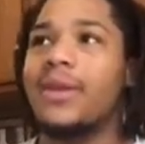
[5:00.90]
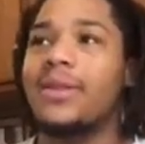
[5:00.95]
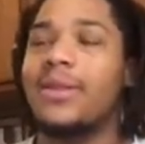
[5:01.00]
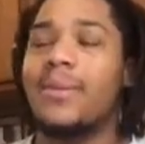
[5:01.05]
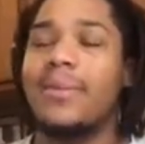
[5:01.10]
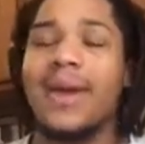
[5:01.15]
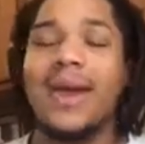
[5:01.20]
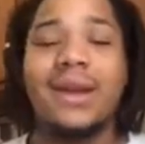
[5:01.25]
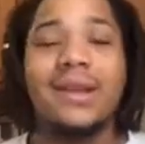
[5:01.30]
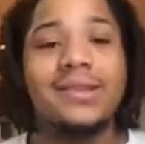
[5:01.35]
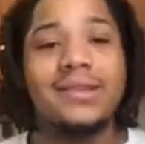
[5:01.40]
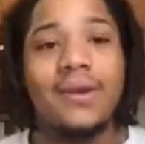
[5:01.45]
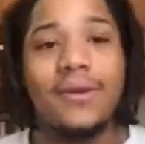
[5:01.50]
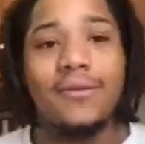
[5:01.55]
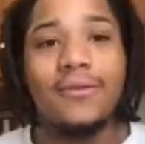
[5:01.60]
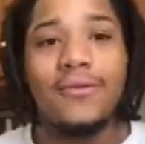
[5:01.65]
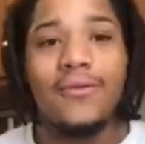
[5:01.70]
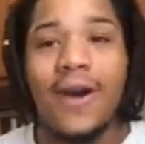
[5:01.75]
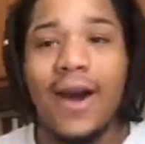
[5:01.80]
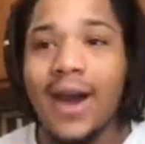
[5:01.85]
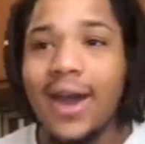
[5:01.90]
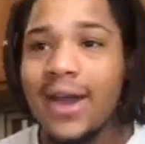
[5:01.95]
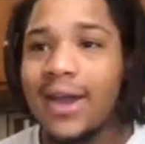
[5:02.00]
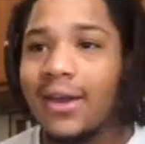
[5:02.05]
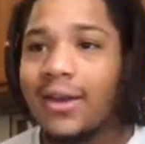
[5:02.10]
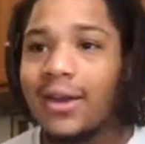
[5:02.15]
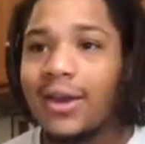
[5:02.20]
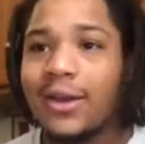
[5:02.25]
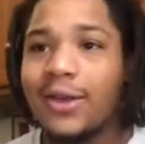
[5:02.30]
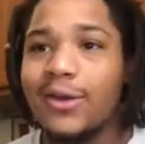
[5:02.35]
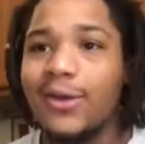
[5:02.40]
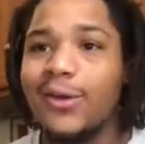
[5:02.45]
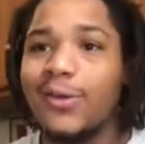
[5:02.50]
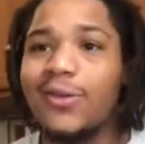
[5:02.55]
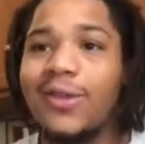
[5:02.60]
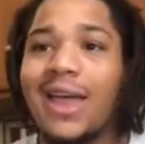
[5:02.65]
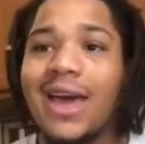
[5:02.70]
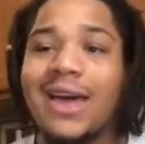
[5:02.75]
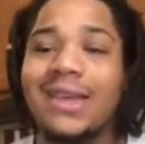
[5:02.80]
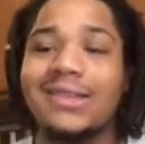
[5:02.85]
The man is on fire,
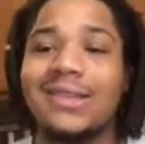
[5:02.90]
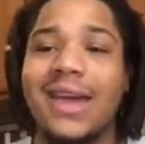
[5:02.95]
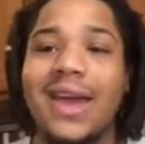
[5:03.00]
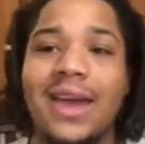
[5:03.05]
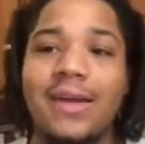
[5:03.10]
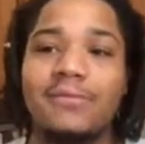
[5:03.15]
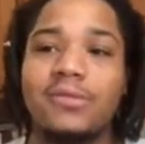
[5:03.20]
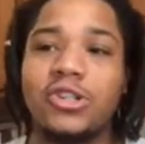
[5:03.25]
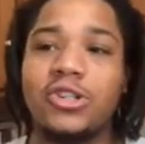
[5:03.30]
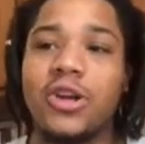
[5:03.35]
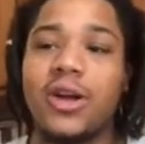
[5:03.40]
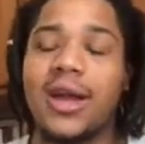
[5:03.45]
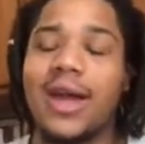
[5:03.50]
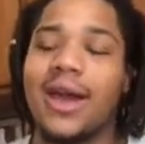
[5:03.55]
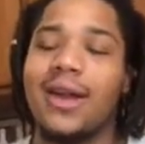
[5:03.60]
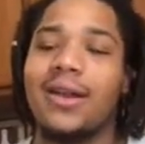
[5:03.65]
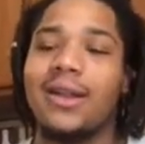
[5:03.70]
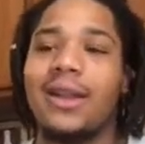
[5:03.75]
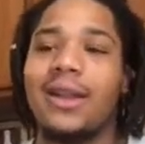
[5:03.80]
dude. Last game struck out